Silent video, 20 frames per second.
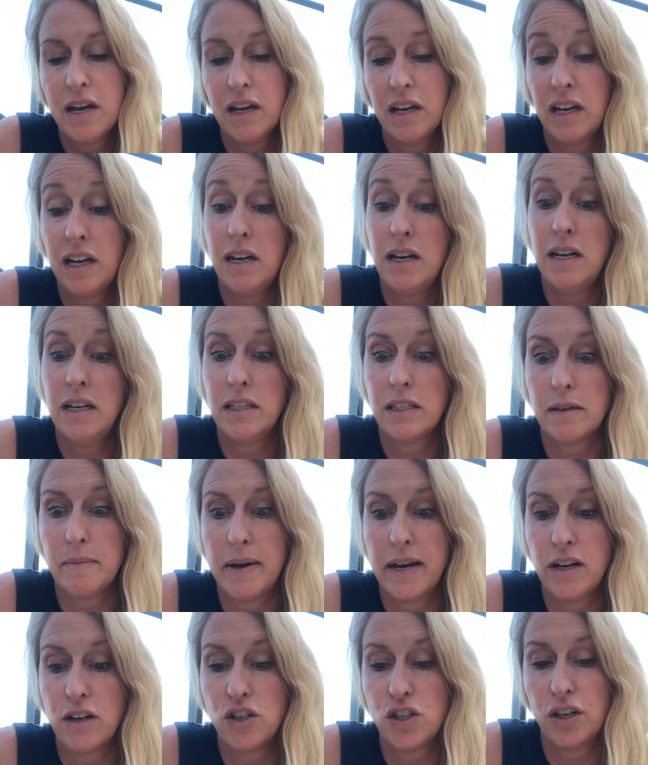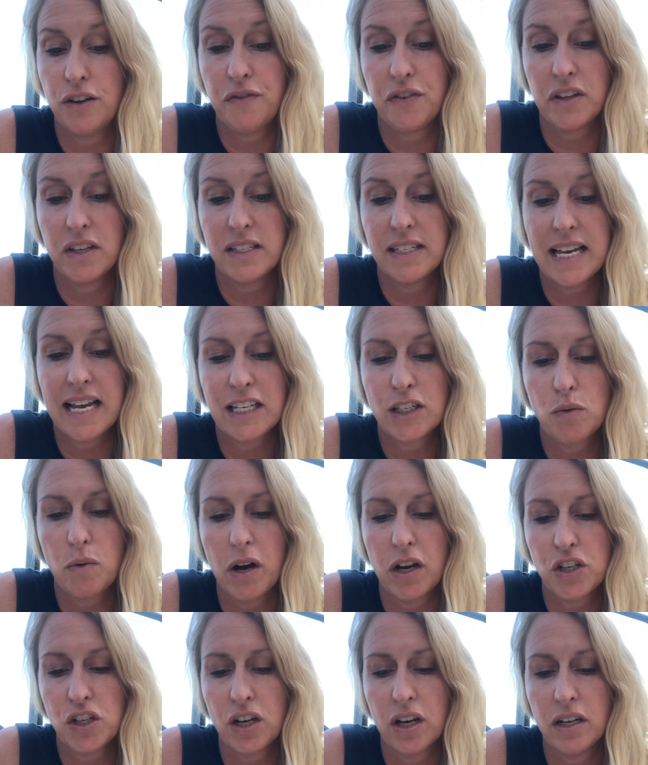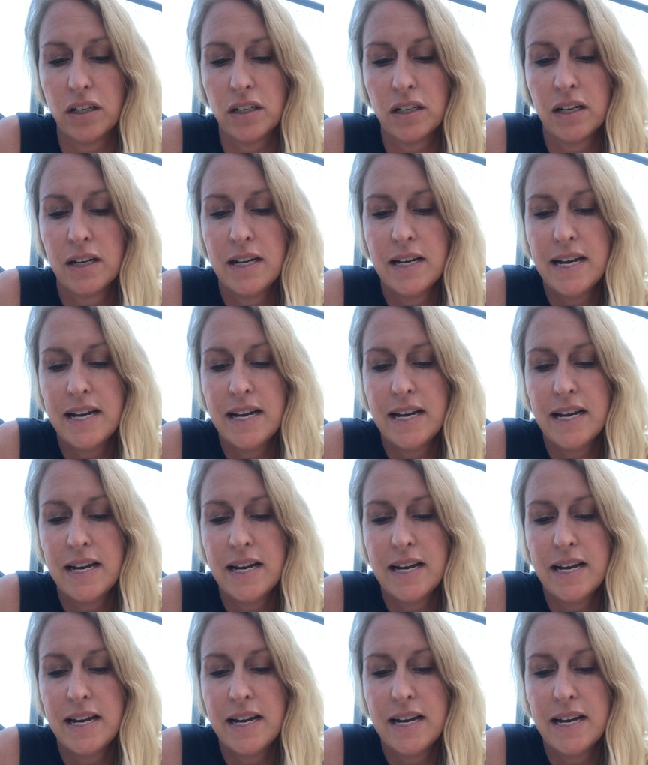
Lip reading: He'd need some energy for the Sasquatch hunt.